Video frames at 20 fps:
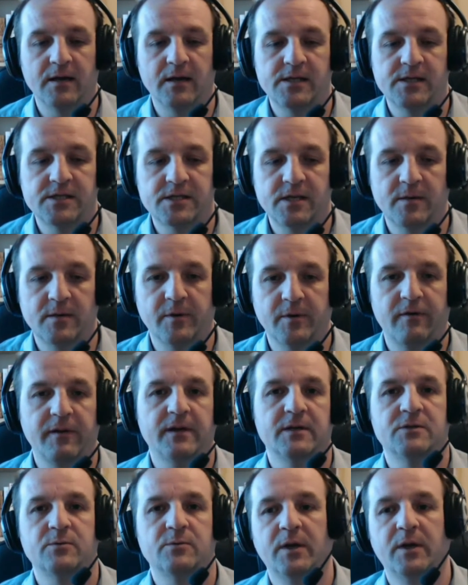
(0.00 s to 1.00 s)
Some of the
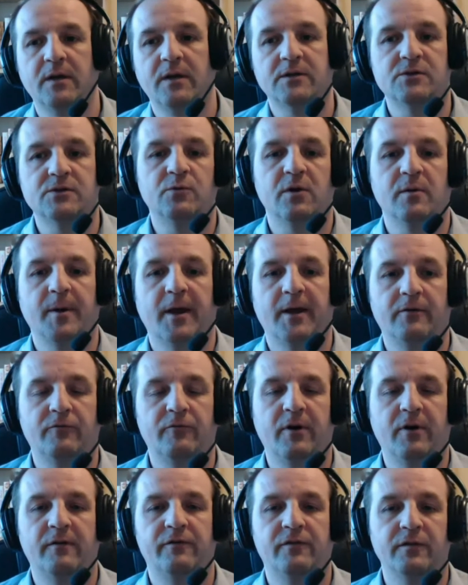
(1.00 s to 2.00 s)
things we're going to talk about and
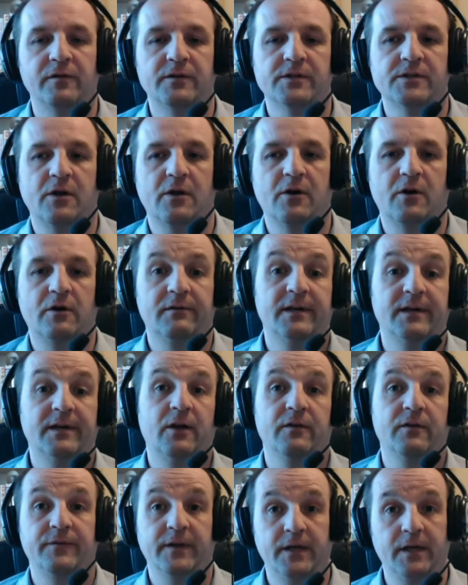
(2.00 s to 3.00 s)
reference are in
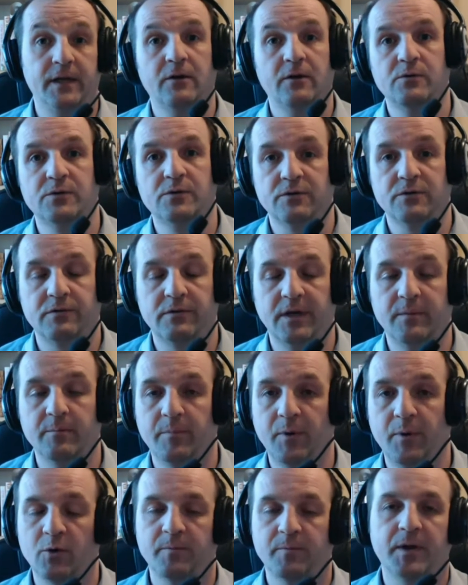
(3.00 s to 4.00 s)
other videos or in
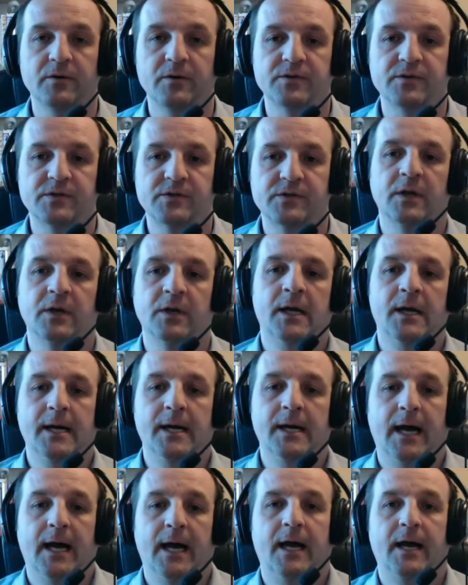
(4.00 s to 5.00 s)
blog posts,
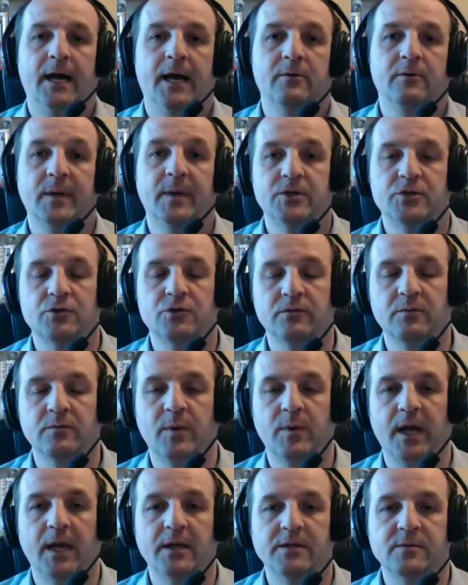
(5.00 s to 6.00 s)
and I'll make sure that
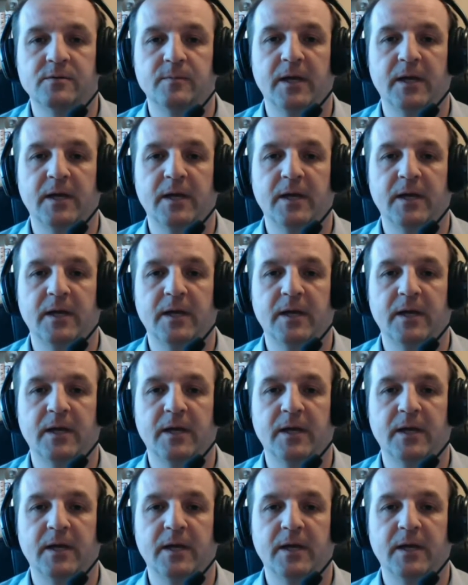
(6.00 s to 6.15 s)
we add some